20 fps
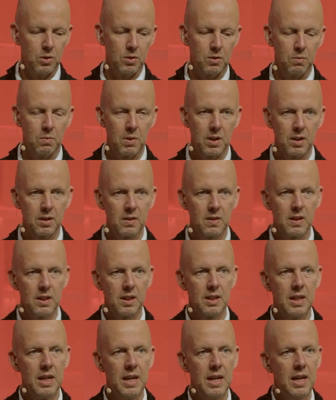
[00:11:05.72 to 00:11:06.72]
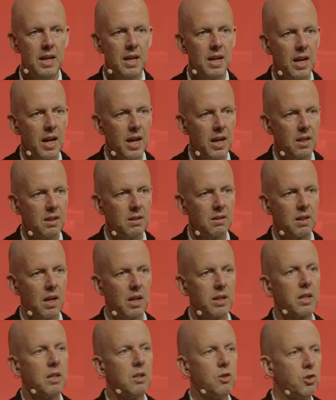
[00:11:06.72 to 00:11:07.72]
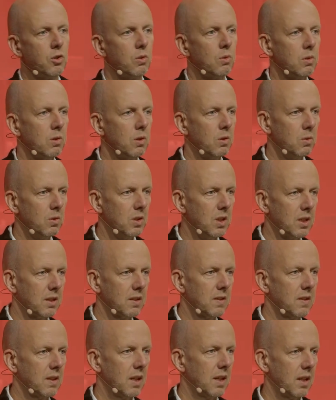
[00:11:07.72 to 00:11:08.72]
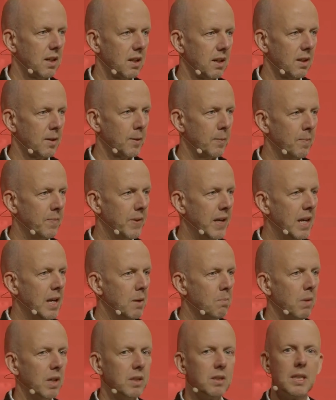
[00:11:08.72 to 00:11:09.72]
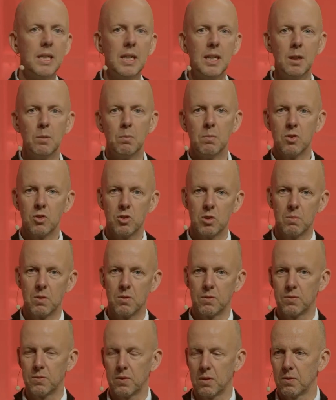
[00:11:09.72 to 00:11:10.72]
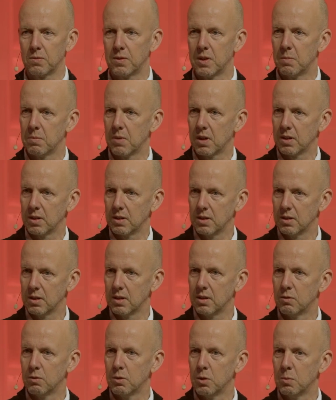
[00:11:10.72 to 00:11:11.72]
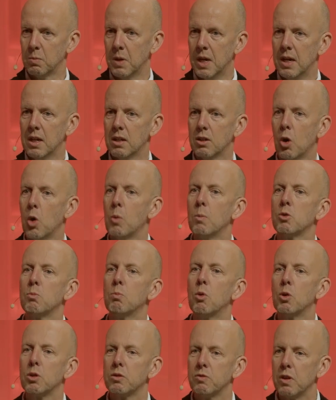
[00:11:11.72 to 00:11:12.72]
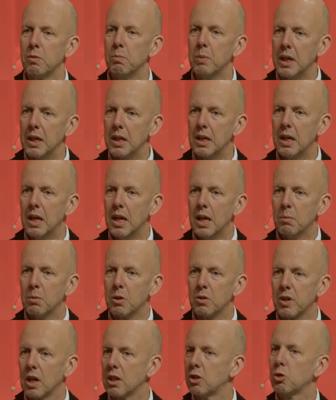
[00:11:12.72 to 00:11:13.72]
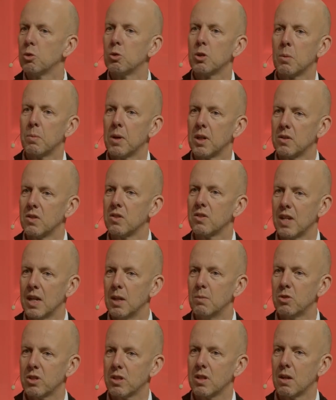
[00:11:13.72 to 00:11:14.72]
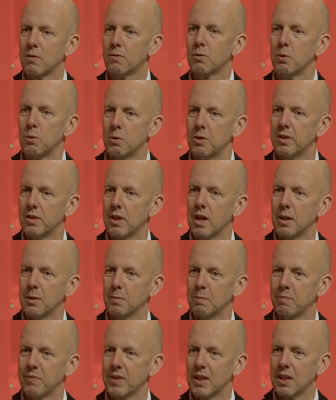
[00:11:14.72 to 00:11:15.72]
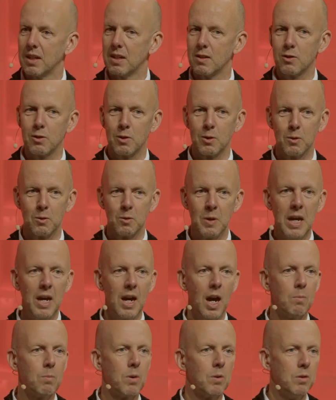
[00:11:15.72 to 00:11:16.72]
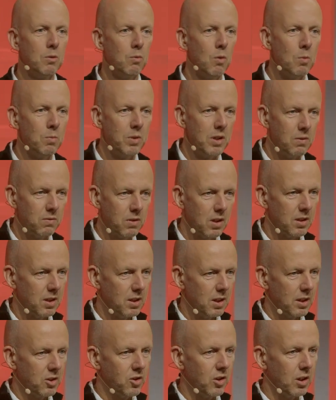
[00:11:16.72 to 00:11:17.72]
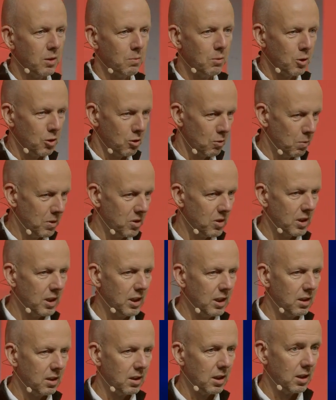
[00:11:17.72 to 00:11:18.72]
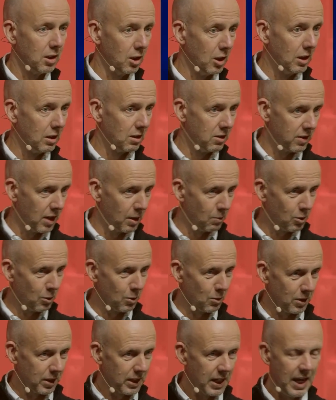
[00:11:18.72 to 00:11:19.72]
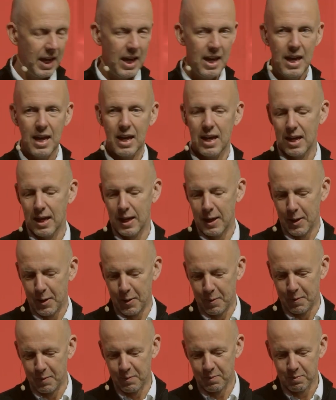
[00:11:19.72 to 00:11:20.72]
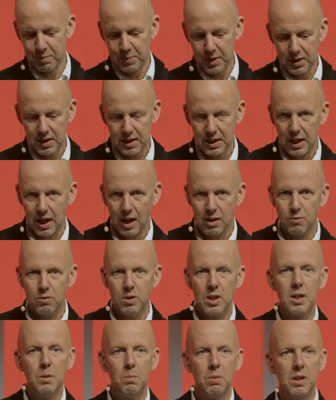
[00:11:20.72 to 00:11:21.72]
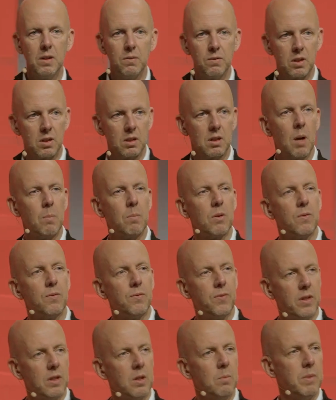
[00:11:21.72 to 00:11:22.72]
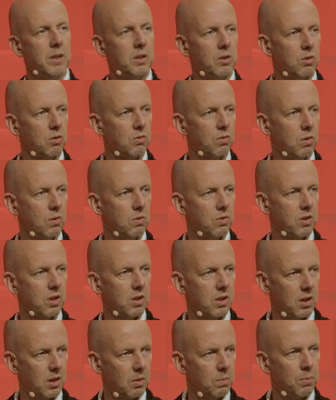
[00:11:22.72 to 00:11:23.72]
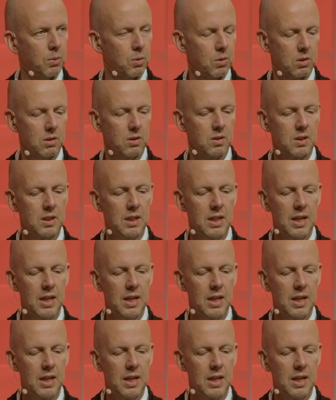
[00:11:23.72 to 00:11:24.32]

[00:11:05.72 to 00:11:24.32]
of marketing. And I can assure you that my team, some of them are in the room, they're almost bored with me because I talk about the same stuff all the time. So I probably won't be invited next year because you'll be sitting here again, you hear the same story. But I really believe there are a couple of fundamental truths that are important.